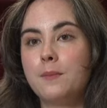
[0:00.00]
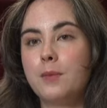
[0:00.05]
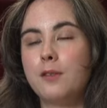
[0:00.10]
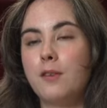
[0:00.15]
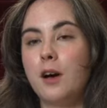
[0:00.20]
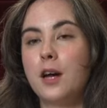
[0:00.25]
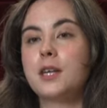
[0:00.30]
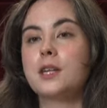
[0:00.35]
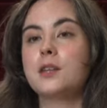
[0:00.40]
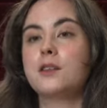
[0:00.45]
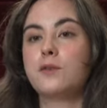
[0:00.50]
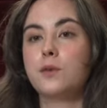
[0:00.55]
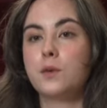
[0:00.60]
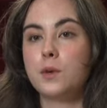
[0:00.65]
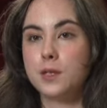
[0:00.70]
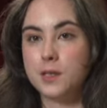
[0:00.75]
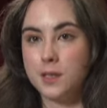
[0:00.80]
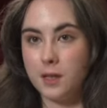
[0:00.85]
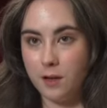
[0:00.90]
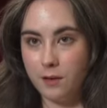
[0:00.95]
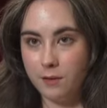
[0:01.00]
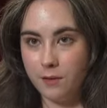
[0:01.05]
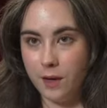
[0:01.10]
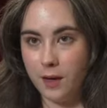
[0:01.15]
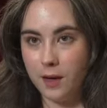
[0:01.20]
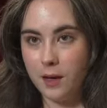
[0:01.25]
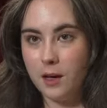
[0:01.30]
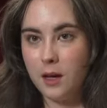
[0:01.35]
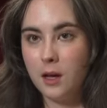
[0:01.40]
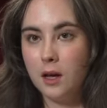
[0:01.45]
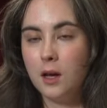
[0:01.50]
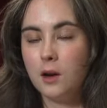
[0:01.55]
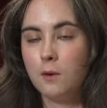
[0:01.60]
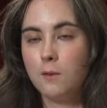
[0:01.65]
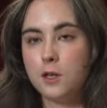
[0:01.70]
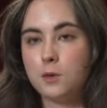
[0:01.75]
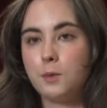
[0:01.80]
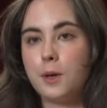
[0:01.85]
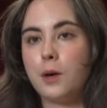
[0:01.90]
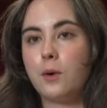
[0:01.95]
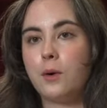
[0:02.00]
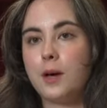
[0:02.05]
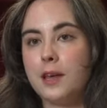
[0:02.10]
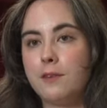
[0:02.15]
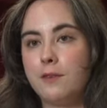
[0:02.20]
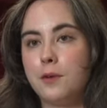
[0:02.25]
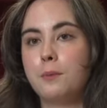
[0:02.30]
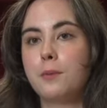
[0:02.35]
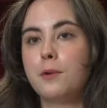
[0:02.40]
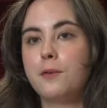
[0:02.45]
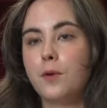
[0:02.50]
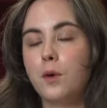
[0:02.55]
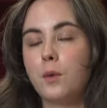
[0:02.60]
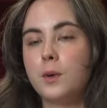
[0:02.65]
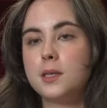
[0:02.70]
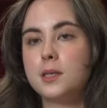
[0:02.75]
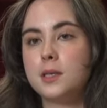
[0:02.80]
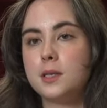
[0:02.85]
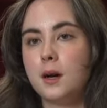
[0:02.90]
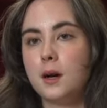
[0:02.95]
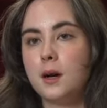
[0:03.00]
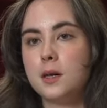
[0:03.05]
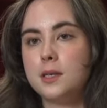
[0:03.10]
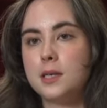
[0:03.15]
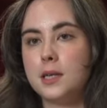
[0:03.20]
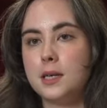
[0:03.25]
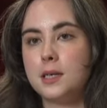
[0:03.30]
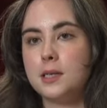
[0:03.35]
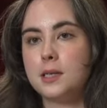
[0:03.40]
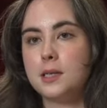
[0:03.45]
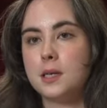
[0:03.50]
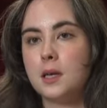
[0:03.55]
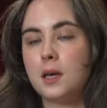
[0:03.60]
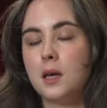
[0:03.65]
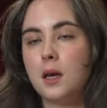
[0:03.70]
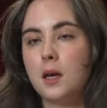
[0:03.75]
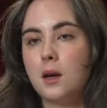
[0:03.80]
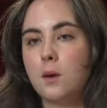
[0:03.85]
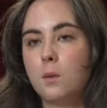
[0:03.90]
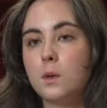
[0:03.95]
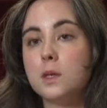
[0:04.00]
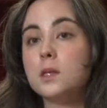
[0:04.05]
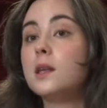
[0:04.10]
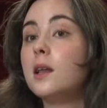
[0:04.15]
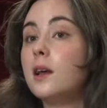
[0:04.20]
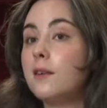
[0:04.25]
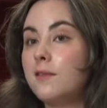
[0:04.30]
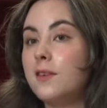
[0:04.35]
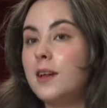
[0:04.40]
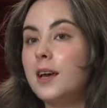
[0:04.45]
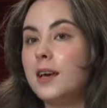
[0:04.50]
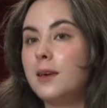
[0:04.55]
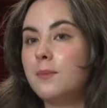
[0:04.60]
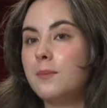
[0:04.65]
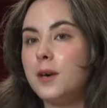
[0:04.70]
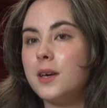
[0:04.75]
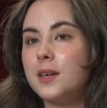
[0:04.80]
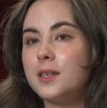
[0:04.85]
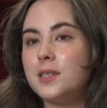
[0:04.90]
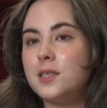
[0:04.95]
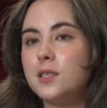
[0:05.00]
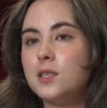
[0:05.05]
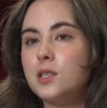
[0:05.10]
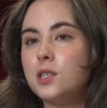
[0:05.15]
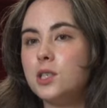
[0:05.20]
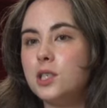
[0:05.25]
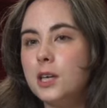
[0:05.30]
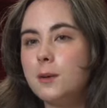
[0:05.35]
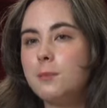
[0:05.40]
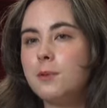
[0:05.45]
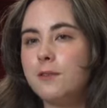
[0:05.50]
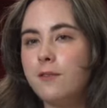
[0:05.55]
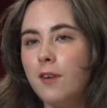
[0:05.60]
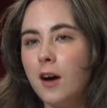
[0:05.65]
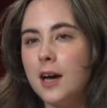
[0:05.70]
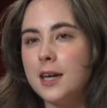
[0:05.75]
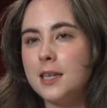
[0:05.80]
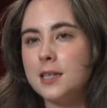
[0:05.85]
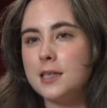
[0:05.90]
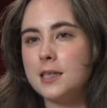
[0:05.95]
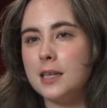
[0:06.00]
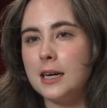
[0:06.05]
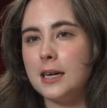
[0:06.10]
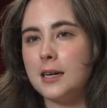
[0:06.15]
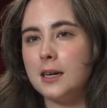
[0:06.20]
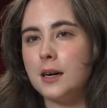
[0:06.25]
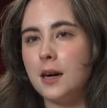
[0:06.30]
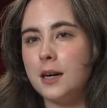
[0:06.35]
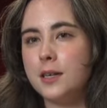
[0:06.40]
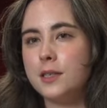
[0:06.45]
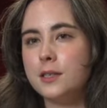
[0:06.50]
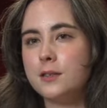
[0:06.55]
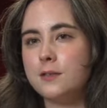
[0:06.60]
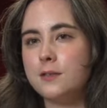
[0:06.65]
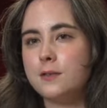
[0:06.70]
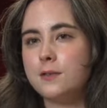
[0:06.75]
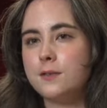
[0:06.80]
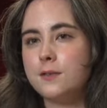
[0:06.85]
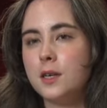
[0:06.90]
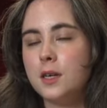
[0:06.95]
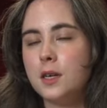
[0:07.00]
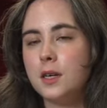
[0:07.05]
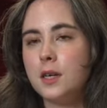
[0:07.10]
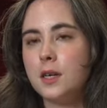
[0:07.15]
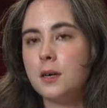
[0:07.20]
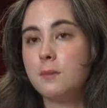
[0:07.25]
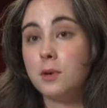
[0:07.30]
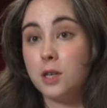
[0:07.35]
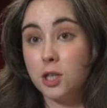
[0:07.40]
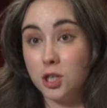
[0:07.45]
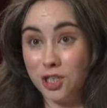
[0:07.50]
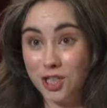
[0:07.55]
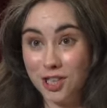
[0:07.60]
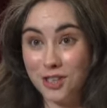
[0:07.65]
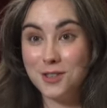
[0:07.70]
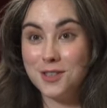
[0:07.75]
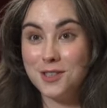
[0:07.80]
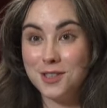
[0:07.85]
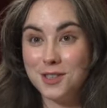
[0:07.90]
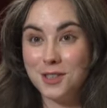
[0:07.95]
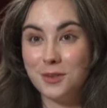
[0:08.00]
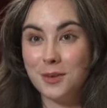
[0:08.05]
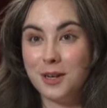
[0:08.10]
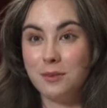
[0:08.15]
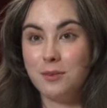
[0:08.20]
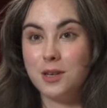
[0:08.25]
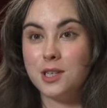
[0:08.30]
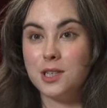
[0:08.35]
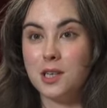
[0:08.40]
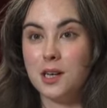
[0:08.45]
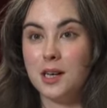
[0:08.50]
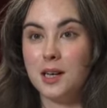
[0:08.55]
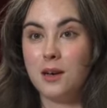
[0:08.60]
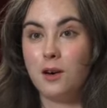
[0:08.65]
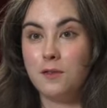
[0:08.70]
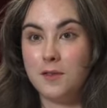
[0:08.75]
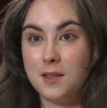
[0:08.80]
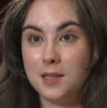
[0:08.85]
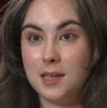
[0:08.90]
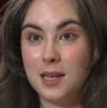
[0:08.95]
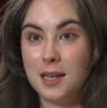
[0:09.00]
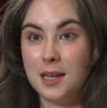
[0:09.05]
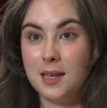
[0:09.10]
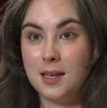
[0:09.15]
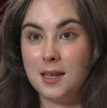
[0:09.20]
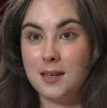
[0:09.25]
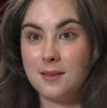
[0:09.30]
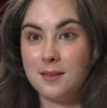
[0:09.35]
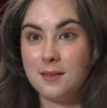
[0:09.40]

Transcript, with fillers: providing the voiceover, which we got given before we started, was lovely because she provides that kind of, because she used to do it originally, obviously